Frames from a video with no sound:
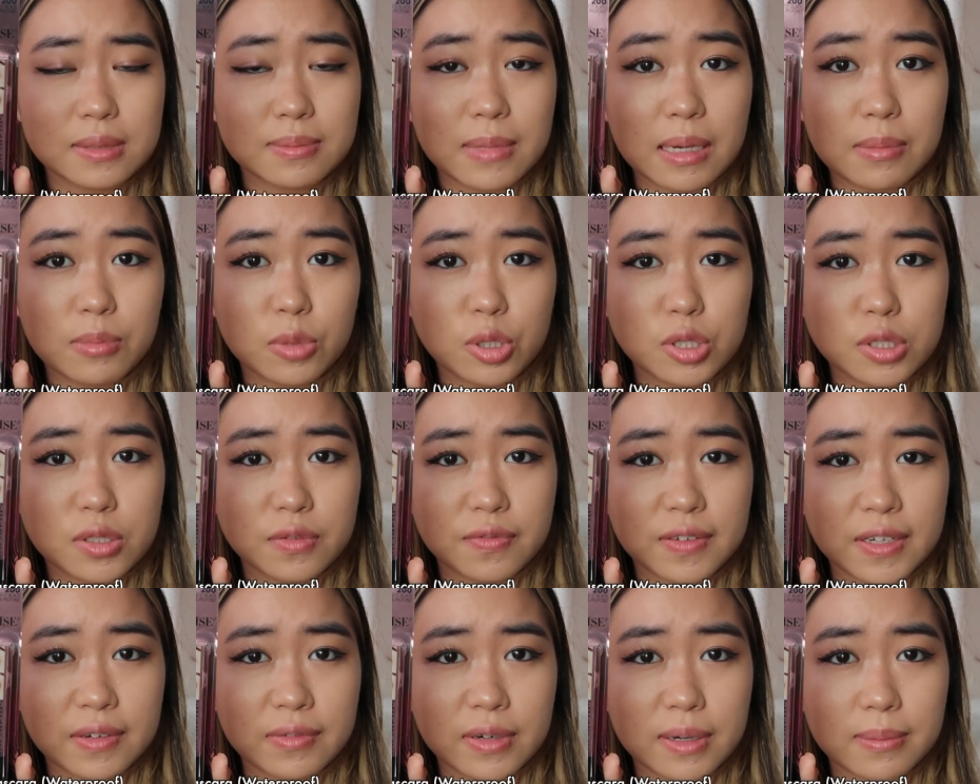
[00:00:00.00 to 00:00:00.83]
is my most
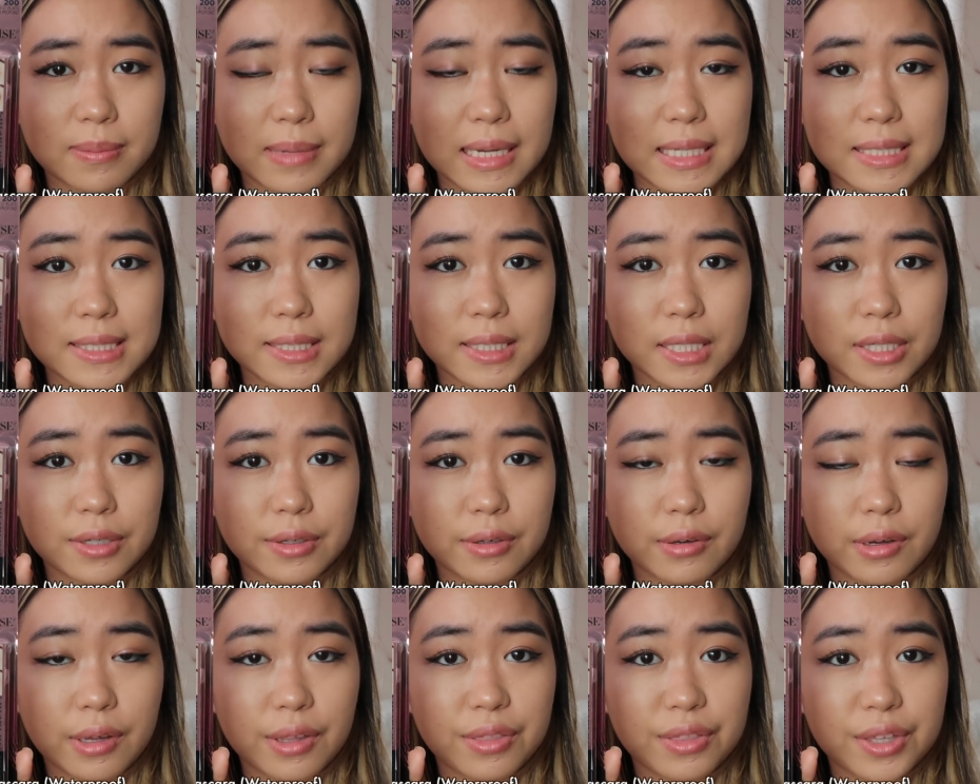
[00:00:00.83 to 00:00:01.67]
favorite
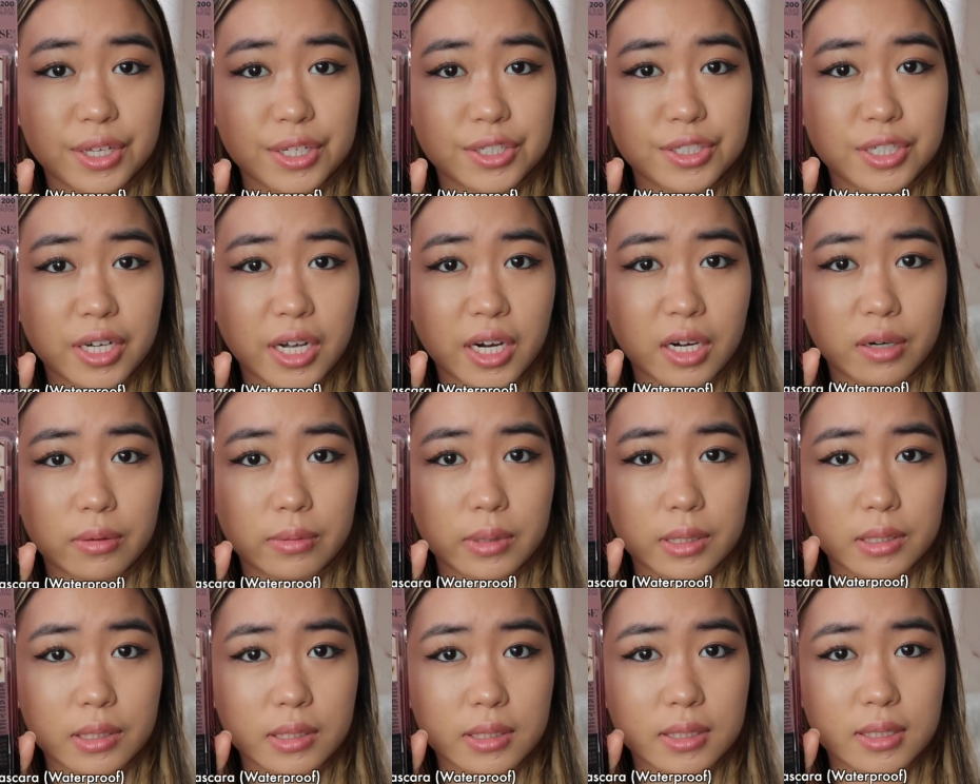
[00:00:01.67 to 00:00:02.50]
mascara in the entire
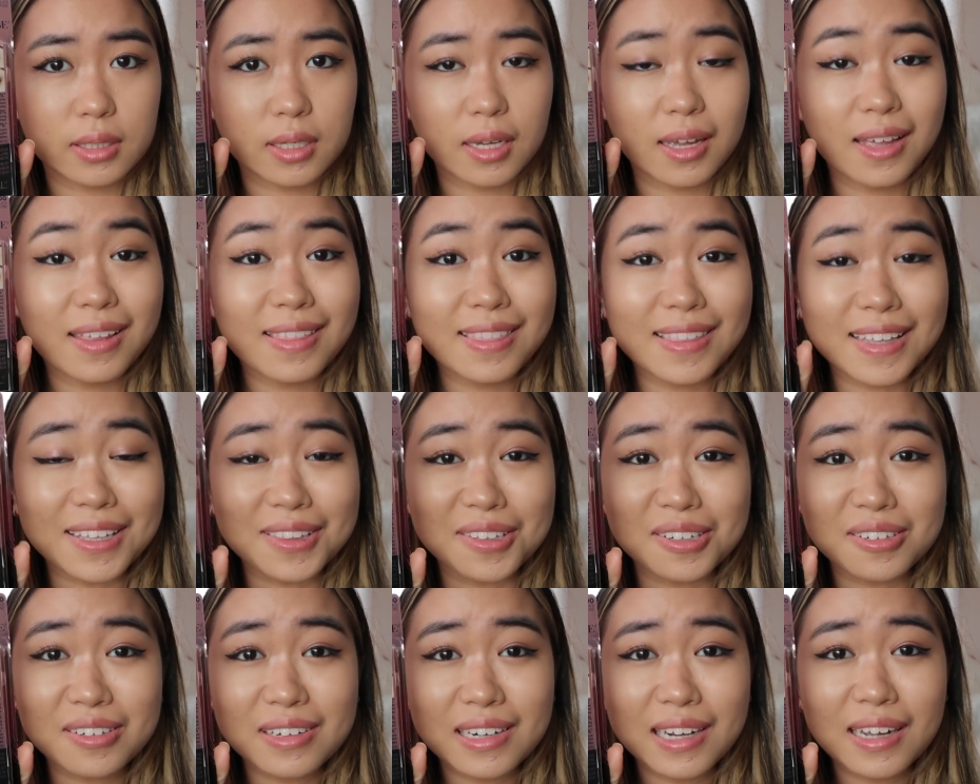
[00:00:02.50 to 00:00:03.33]
world. The
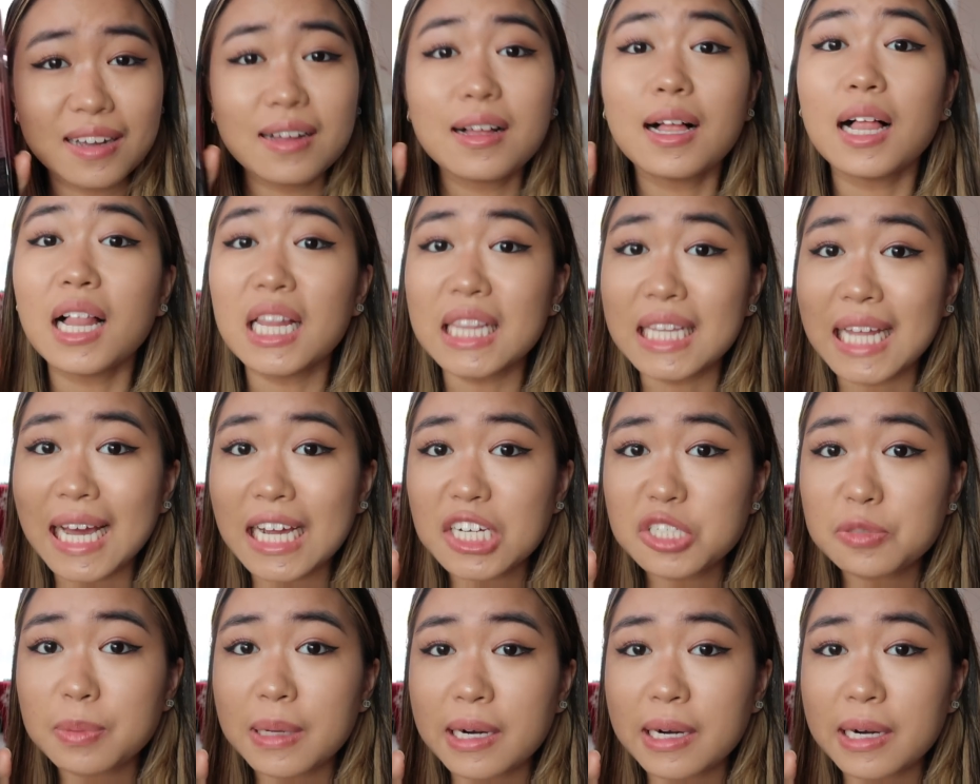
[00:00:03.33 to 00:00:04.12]
L'Oreal Lash